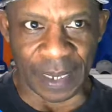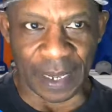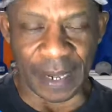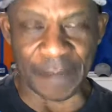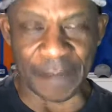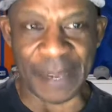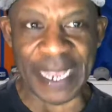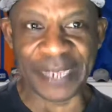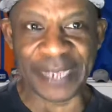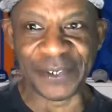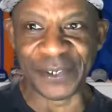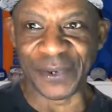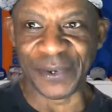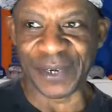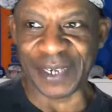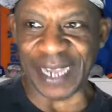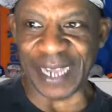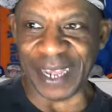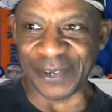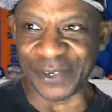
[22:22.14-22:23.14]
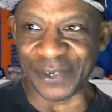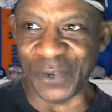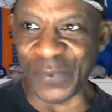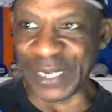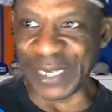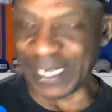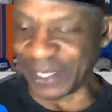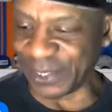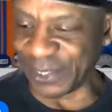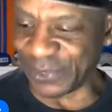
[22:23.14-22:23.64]
Man, you know what? I know we're
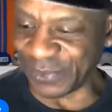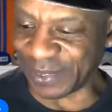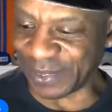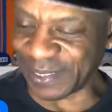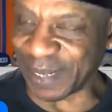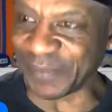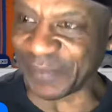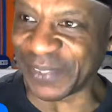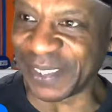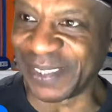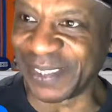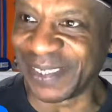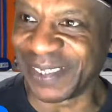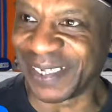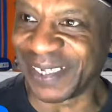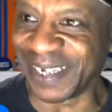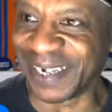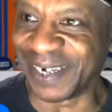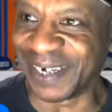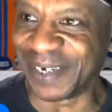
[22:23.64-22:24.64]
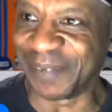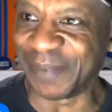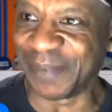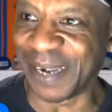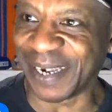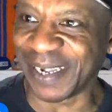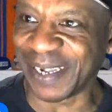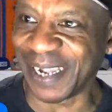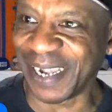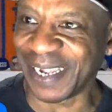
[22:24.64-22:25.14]
going to do something.
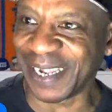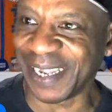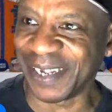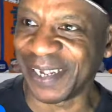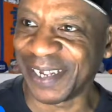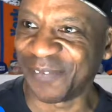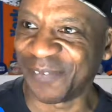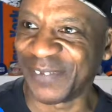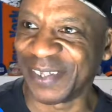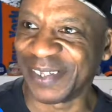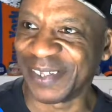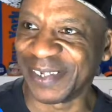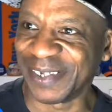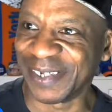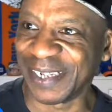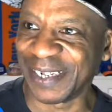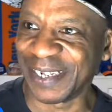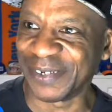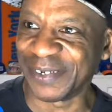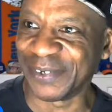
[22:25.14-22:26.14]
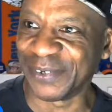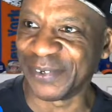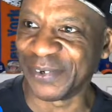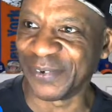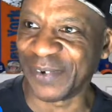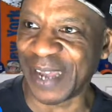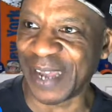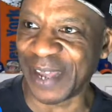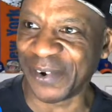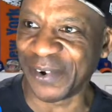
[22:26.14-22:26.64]
I got a feeling that,
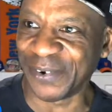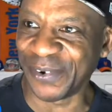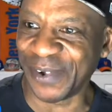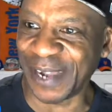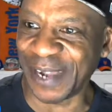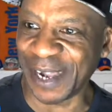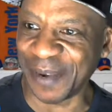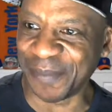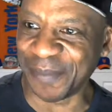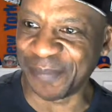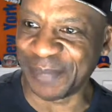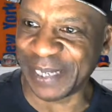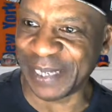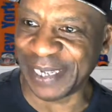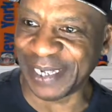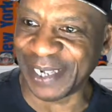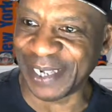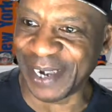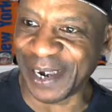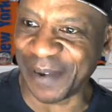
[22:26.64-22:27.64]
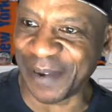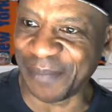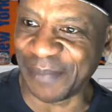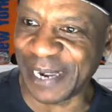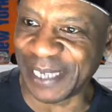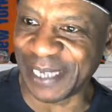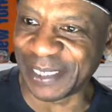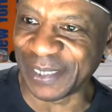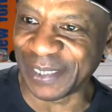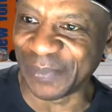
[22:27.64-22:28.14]
I don't know how big or how
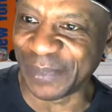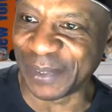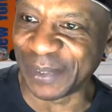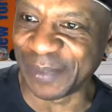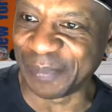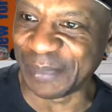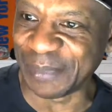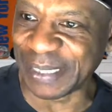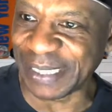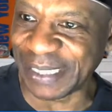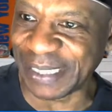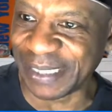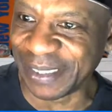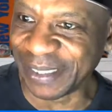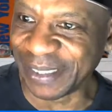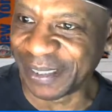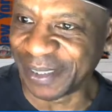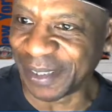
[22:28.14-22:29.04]
major it will be.